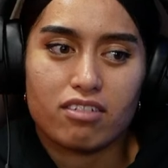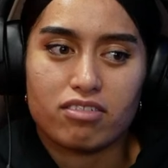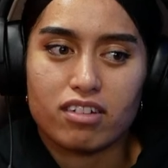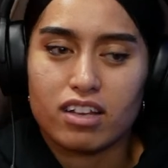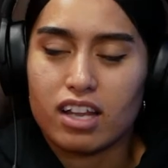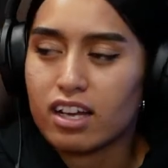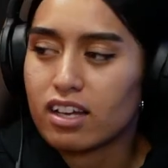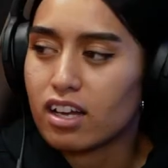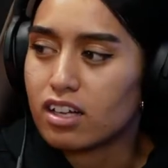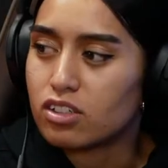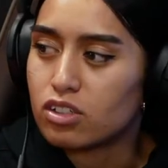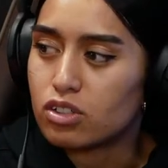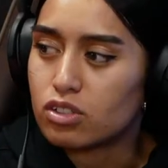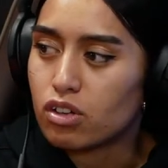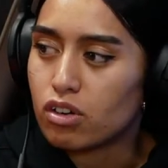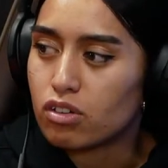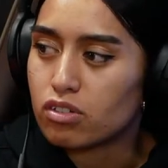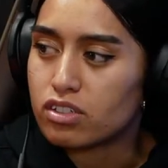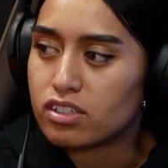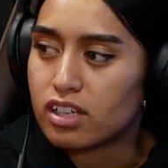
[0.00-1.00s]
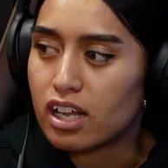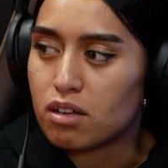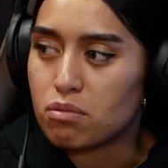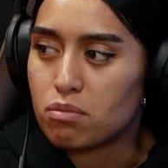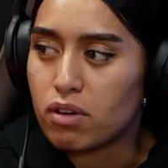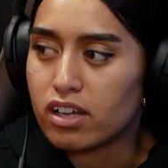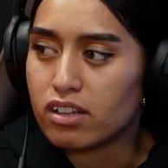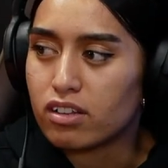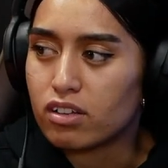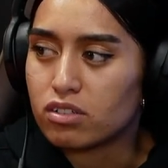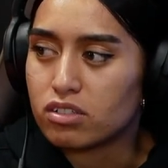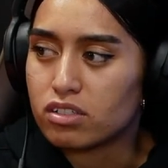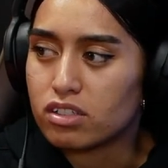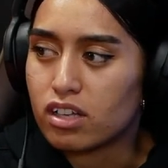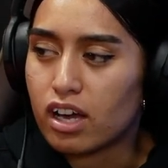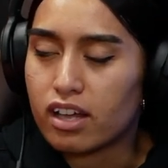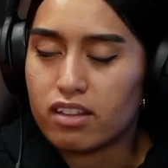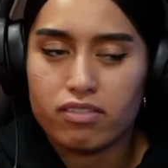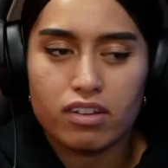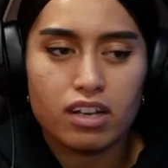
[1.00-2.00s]
I feel like I just don't celebrate those.
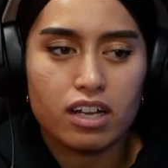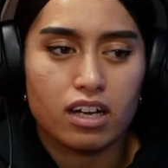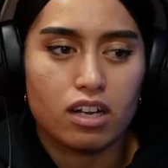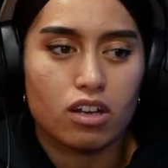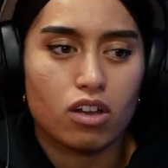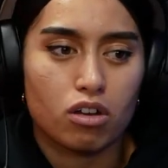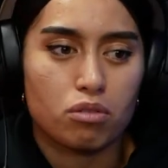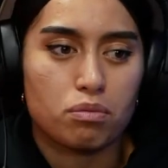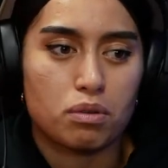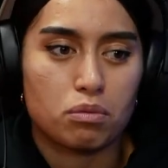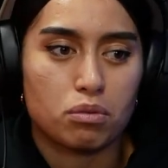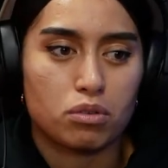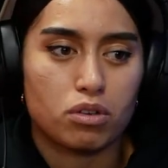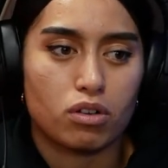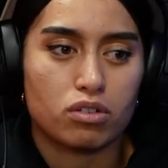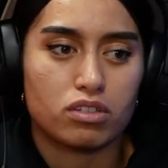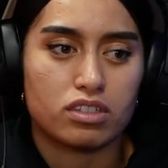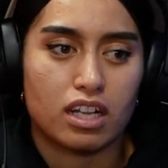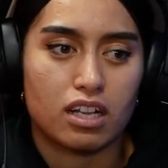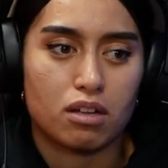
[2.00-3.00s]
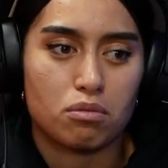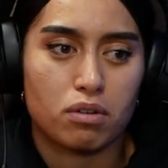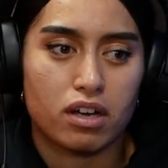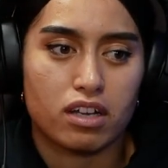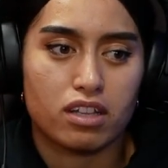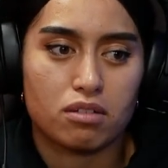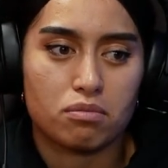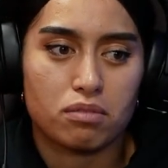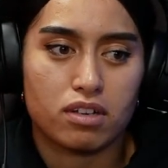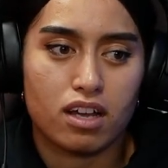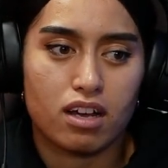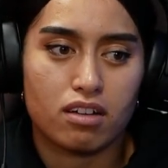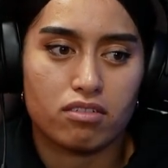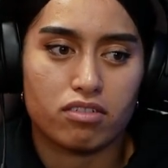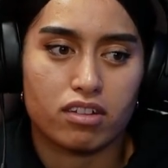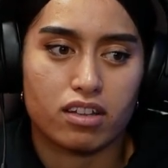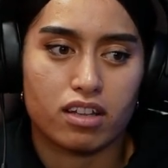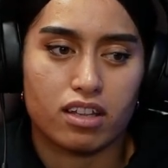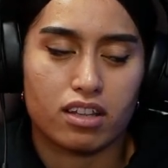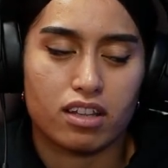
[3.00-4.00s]
I feel like a lot of people don't celebrate them
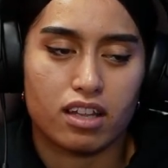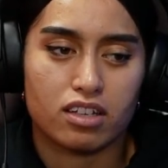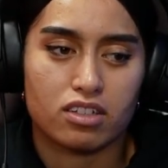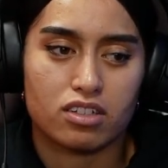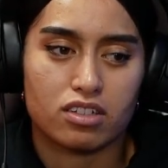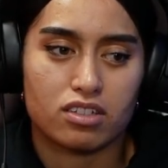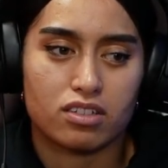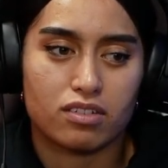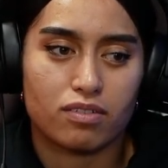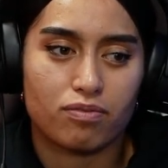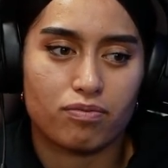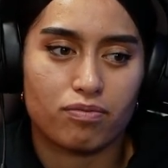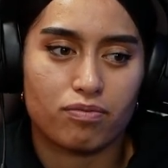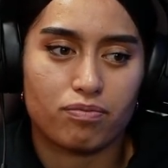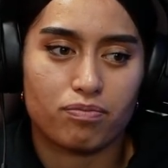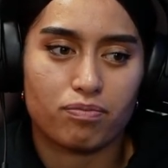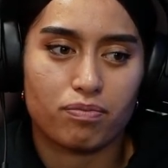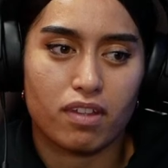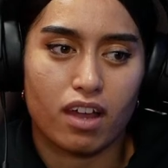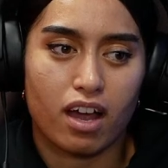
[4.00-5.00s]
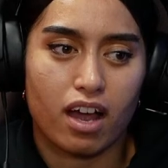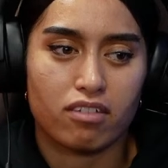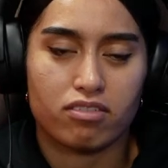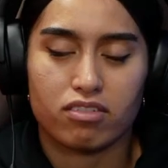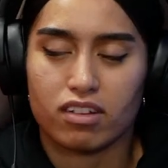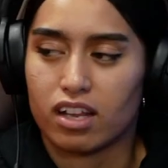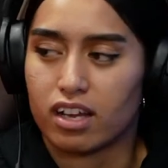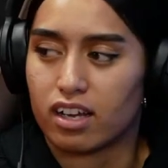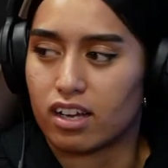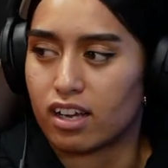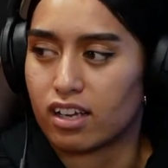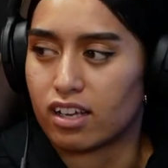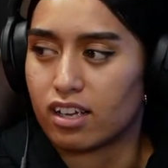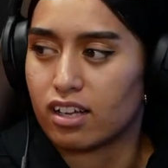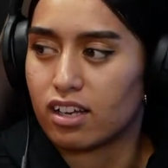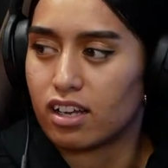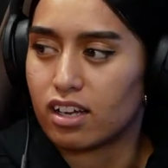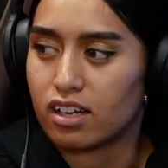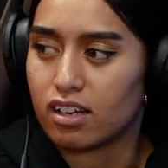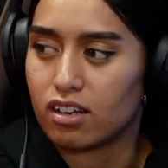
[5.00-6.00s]
enough, and then they just, I feel like I
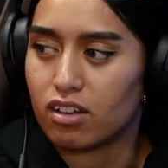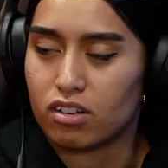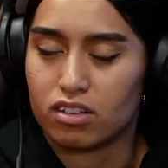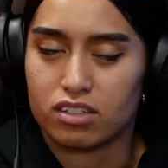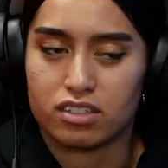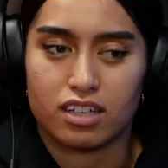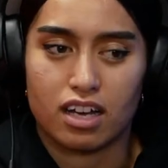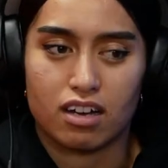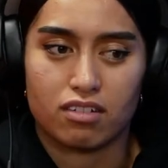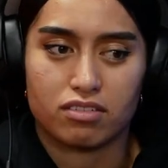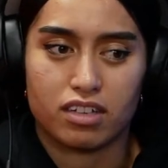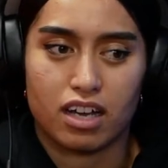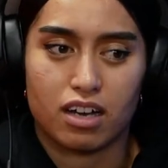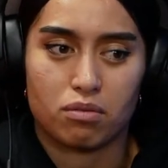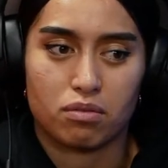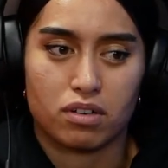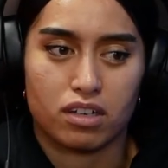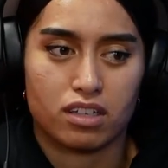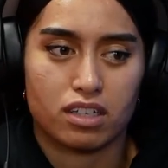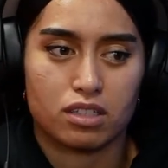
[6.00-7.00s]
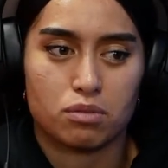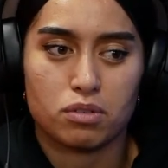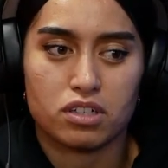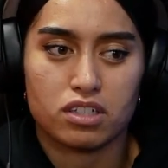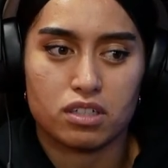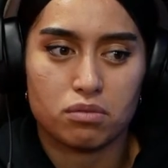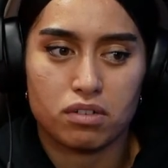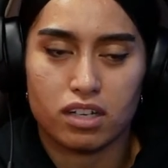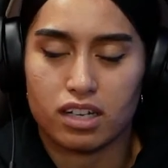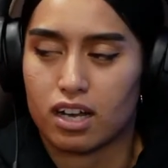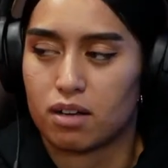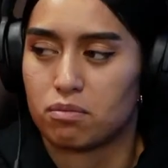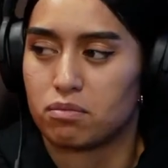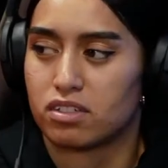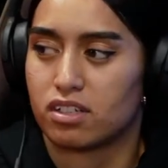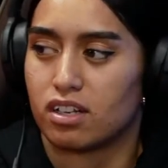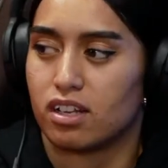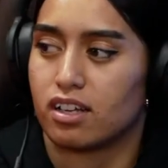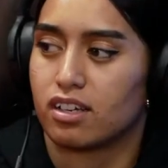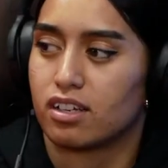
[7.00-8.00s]
get like a lot of self-doubt when it, especially when it
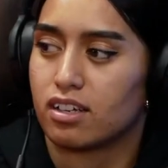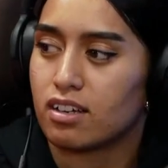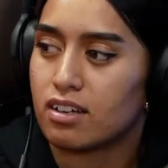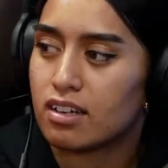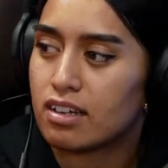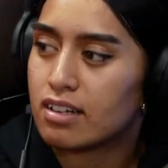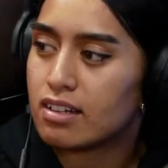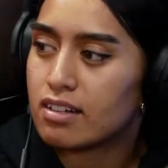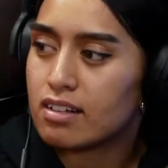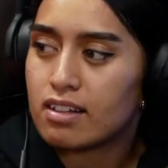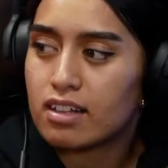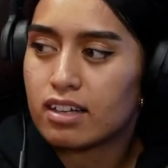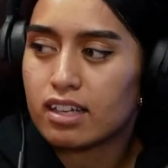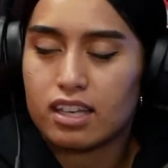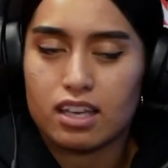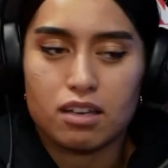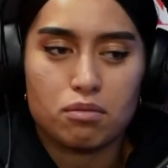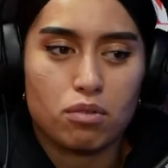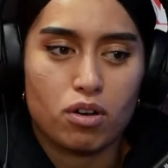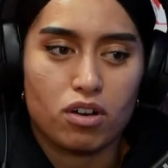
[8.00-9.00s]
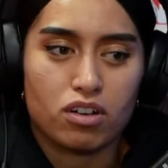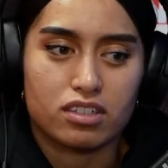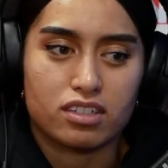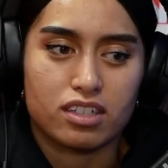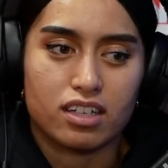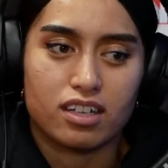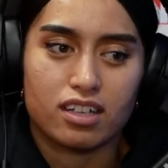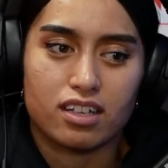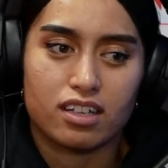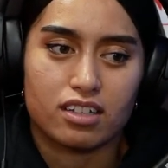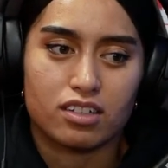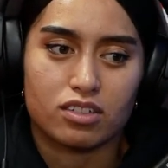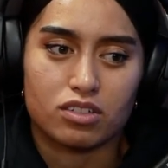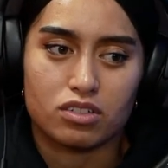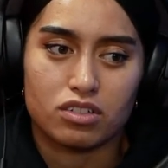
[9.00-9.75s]
comes to like kickboxing and